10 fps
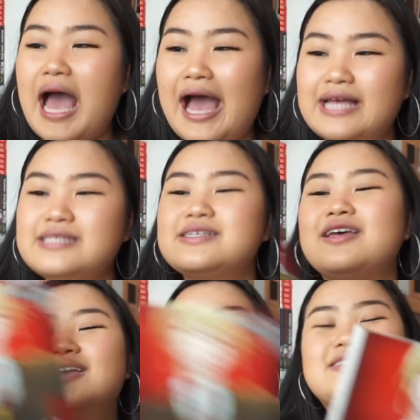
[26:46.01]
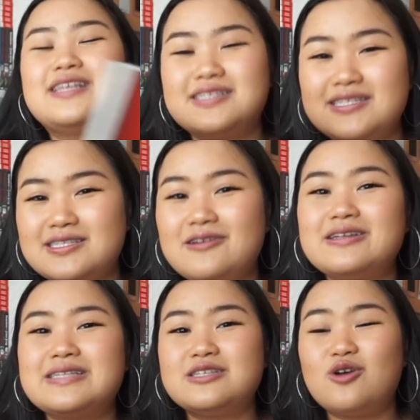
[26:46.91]
as since the
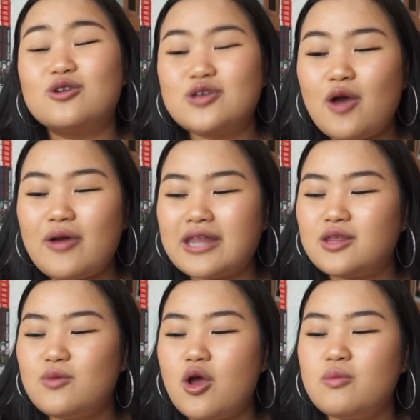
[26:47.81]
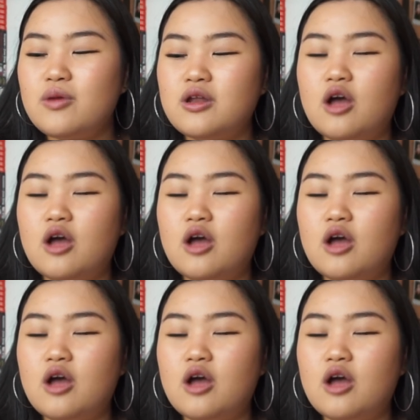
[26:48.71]
series is ongoing at the moment,